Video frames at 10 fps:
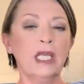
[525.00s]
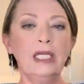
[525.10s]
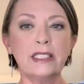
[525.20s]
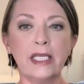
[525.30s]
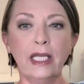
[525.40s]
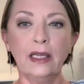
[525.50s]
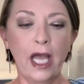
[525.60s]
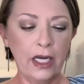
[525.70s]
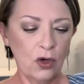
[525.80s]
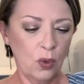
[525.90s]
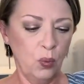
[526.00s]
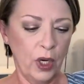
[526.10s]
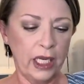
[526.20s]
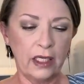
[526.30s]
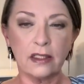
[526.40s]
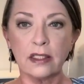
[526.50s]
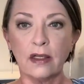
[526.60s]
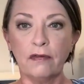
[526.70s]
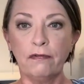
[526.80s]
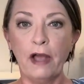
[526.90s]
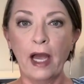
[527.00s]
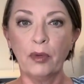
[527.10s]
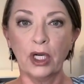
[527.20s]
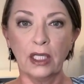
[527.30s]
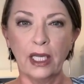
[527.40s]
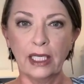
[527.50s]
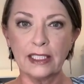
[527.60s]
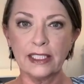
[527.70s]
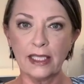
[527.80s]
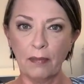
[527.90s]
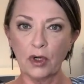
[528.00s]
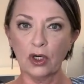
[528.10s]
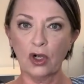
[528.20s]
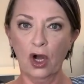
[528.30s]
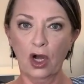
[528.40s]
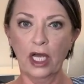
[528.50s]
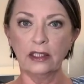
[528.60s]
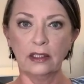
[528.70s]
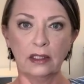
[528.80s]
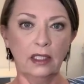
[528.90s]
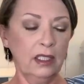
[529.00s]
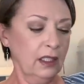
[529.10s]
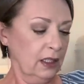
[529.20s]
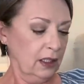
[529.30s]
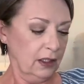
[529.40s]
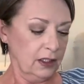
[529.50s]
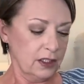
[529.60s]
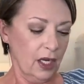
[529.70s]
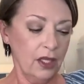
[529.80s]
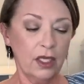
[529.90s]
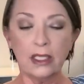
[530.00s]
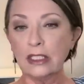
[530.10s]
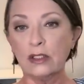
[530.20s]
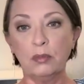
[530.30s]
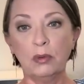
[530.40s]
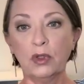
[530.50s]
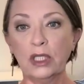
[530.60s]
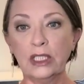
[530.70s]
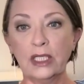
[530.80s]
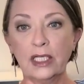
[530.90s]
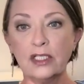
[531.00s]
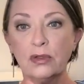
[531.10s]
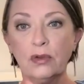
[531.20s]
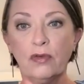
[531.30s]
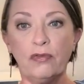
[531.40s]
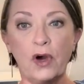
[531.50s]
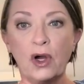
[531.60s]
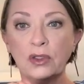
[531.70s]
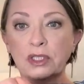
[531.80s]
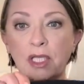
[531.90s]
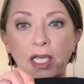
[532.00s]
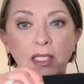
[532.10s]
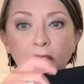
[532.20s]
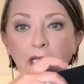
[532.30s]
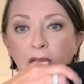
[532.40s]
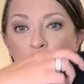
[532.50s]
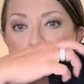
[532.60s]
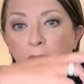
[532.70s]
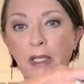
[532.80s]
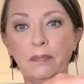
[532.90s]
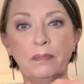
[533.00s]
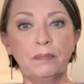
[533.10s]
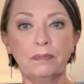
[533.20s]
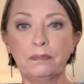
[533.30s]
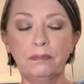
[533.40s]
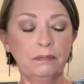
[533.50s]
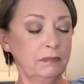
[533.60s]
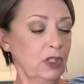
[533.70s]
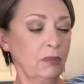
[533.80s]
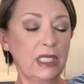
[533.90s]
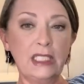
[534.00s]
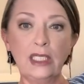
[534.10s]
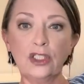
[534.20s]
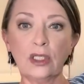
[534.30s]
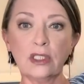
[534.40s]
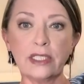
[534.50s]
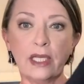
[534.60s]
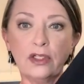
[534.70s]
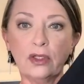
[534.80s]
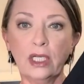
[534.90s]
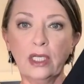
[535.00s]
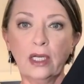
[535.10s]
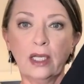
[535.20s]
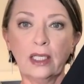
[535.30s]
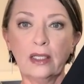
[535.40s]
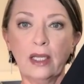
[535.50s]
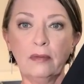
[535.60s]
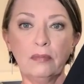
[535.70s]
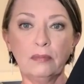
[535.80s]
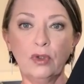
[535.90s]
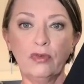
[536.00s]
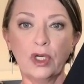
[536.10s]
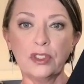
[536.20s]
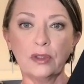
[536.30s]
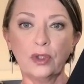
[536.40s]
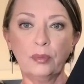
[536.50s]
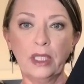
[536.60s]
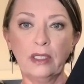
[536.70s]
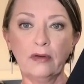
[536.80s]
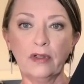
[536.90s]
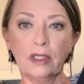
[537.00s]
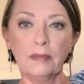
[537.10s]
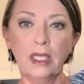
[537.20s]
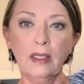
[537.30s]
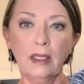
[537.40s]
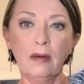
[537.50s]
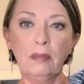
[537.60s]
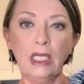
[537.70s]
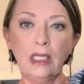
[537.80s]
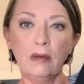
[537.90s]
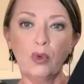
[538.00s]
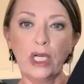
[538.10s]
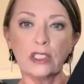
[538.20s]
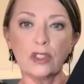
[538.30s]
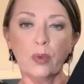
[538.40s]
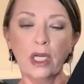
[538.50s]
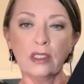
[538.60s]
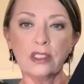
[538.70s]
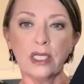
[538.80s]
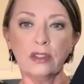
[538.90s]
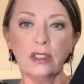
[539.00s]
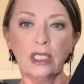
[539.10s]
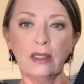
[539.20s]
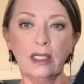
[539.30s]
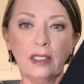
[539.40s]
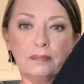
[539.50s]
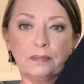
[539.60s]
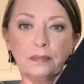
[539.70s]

And it's a lighter weight fabric, like a summer cotton. So I thought this would be really nice through the fall. So I can layer my, you know, my t-shirts under it. I can then move on to a little bit of a medium weight sweaters underneath it.